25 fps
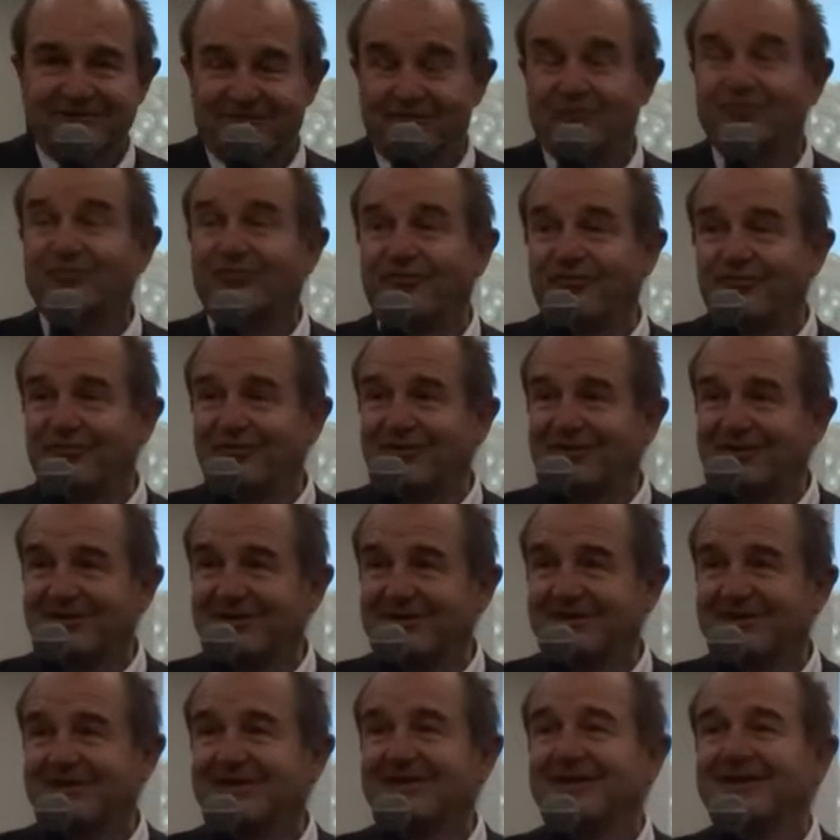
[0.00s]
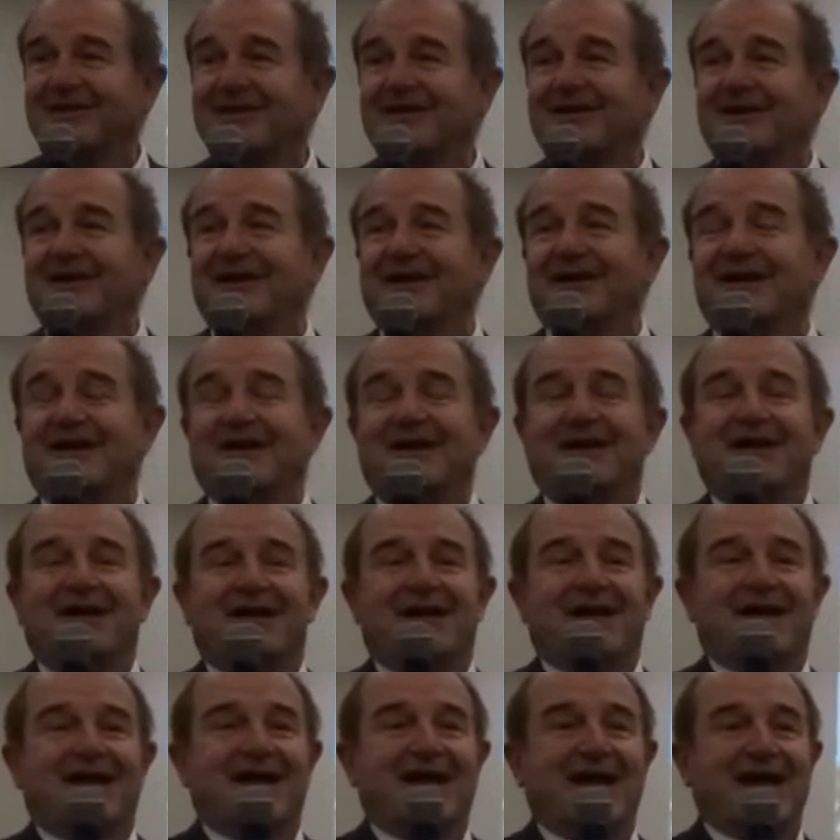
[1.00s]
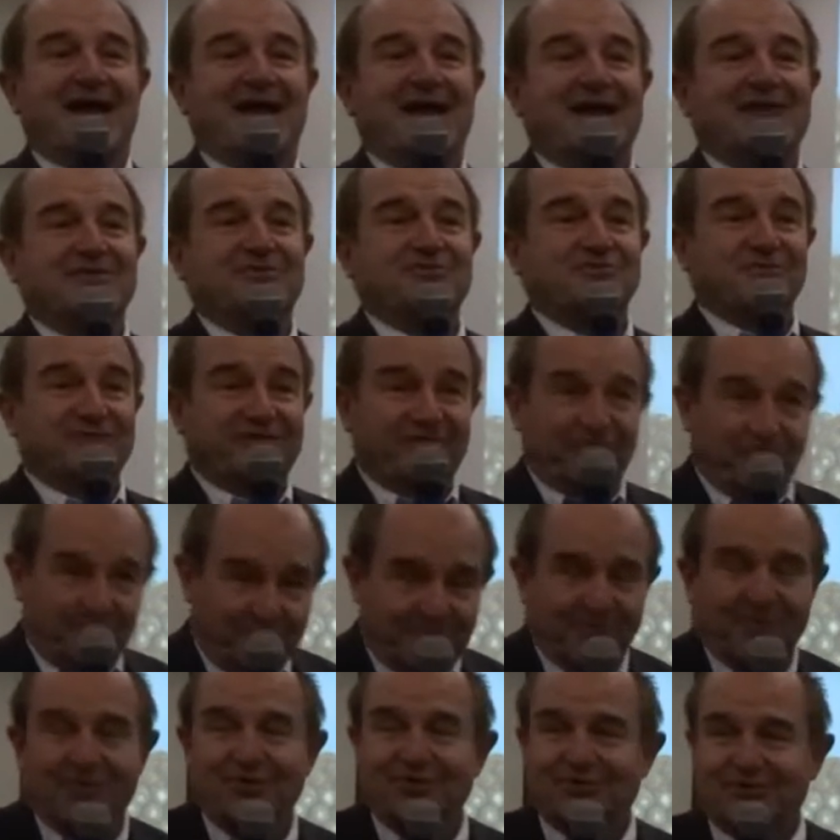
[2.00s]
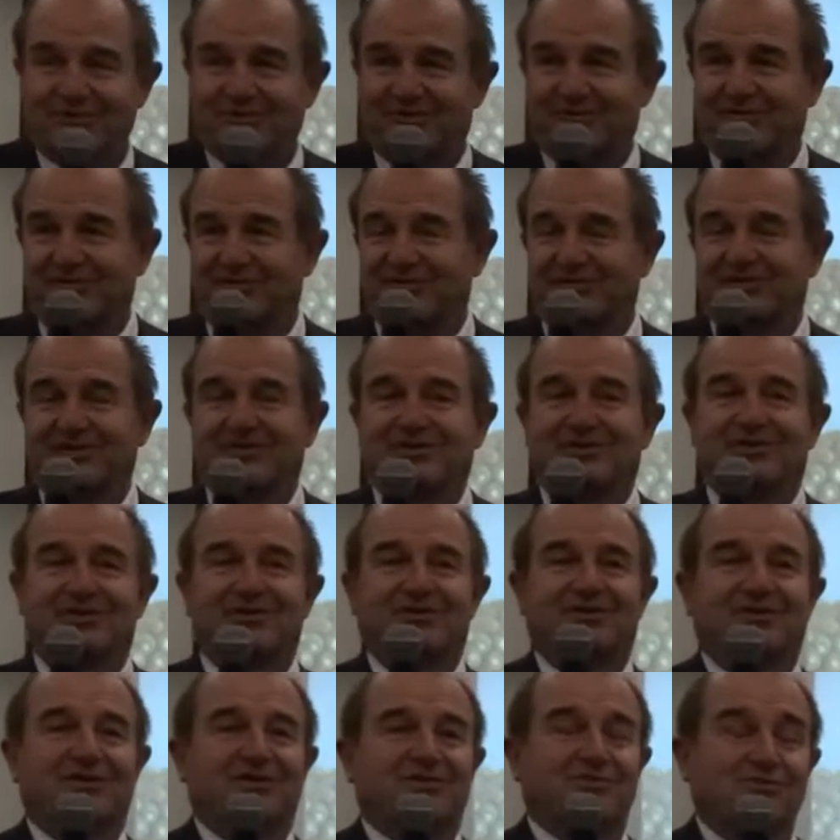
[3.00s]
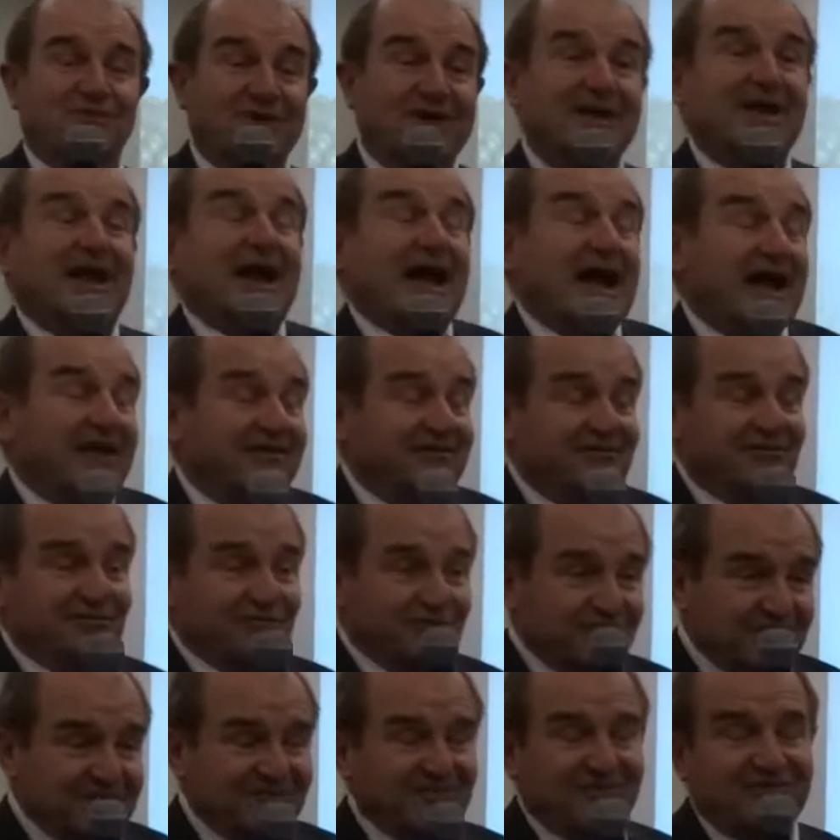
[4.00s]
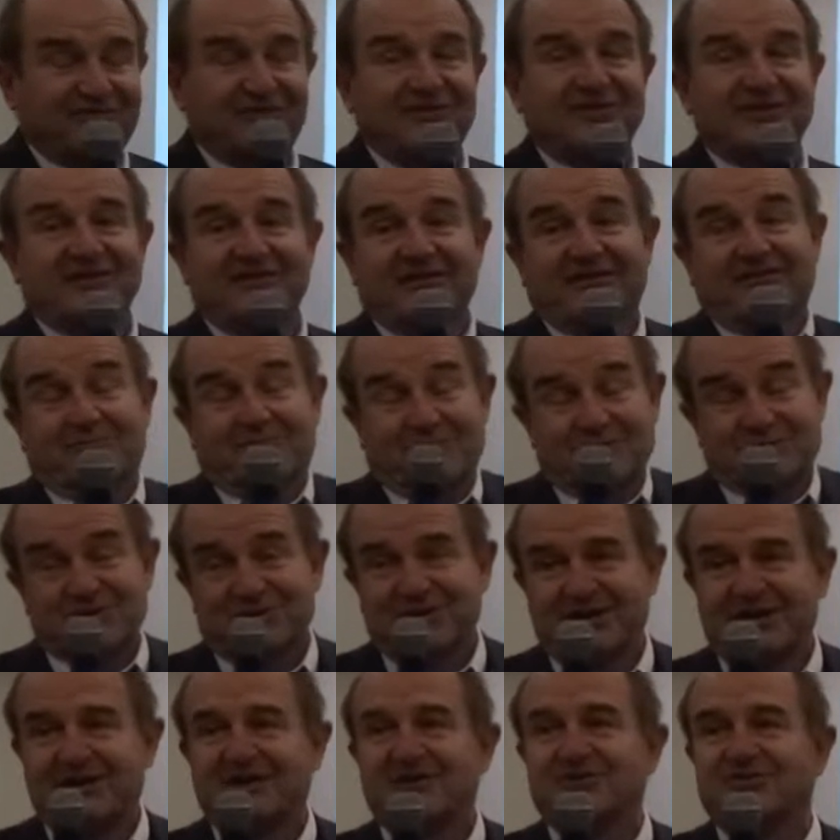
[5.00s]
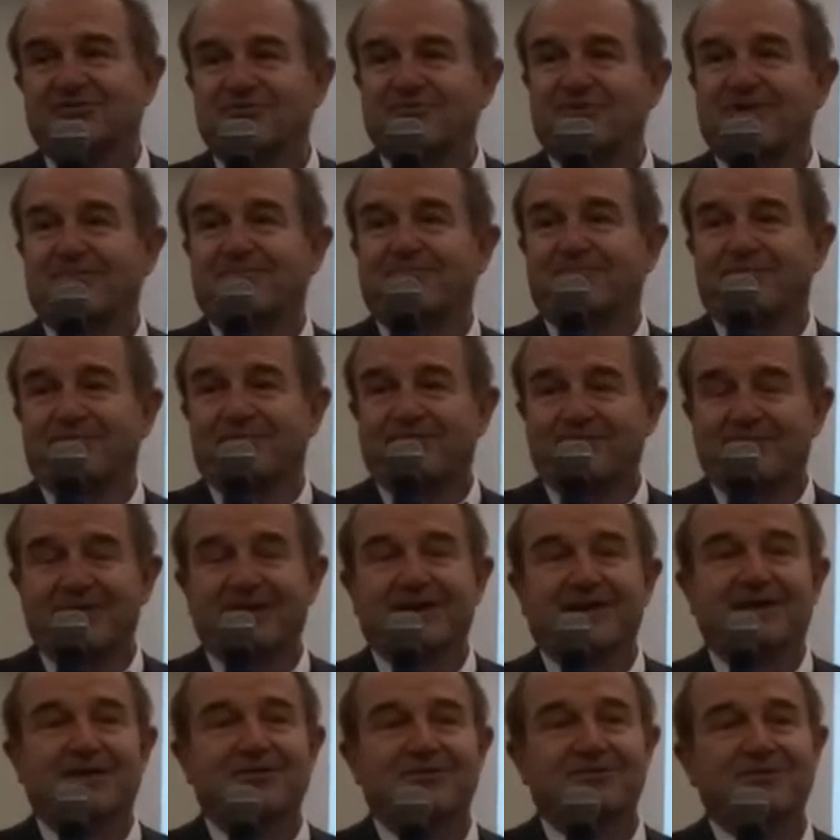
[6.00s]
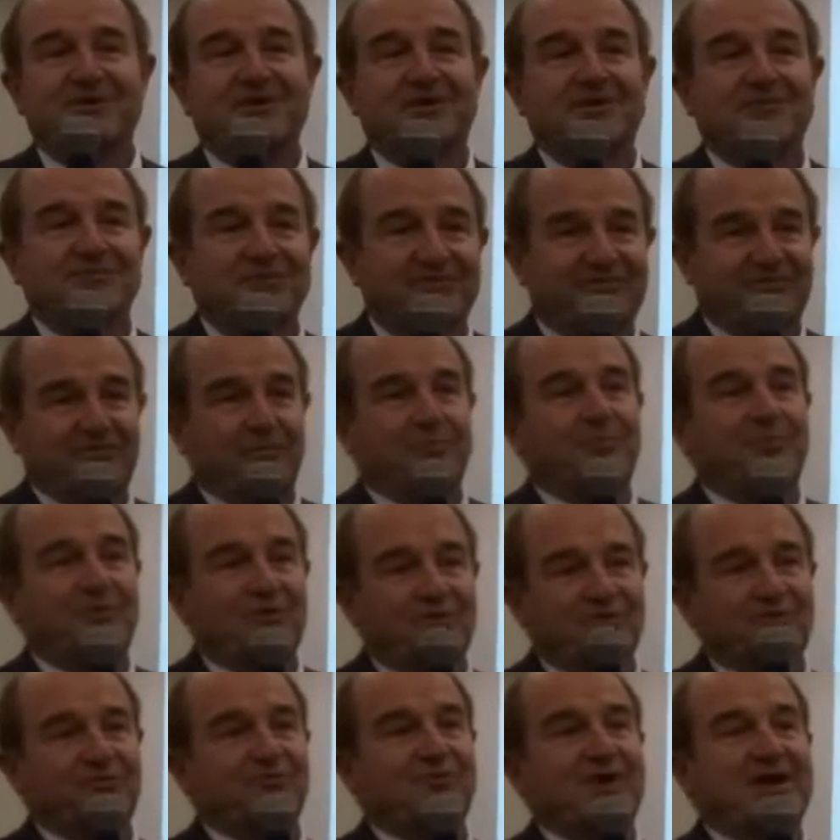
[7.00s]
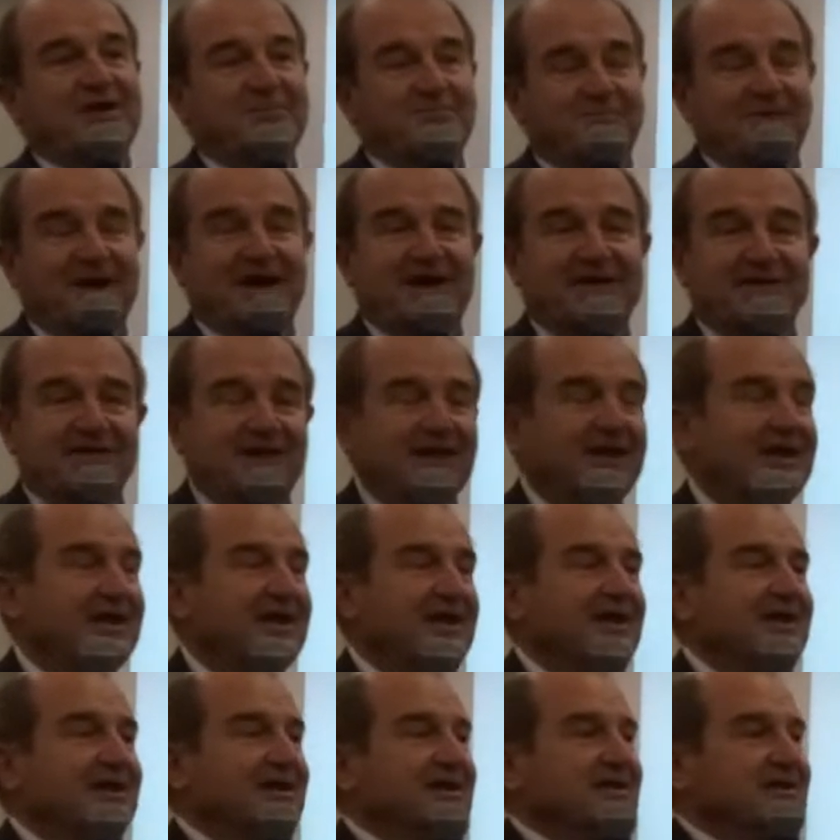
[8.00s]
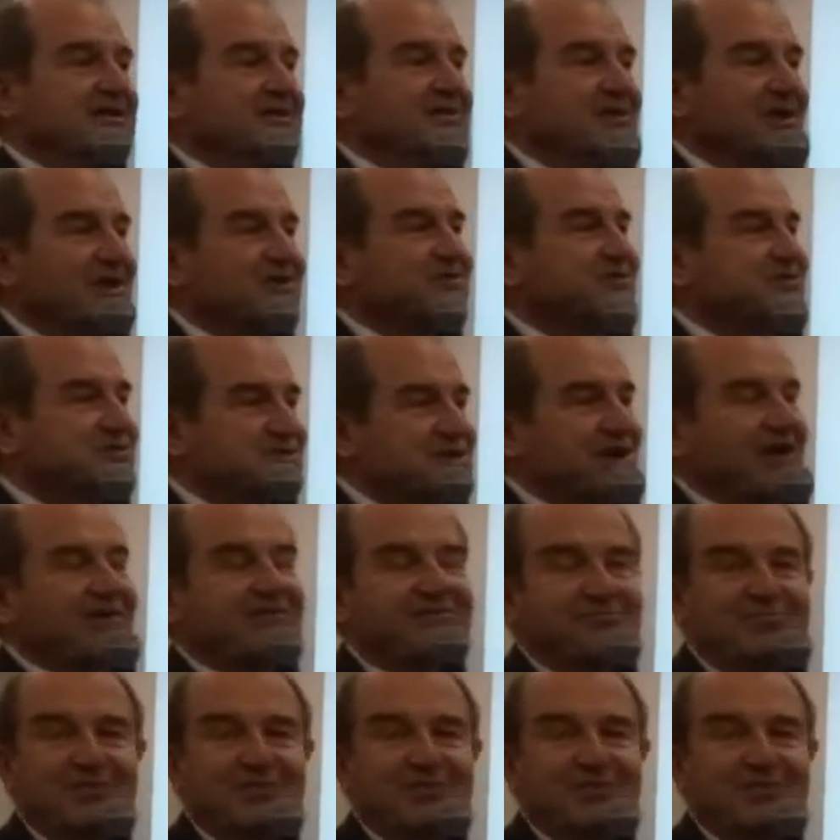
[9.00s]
is useful, and we support, we as universities, especially in Europe, we support YPARD, not just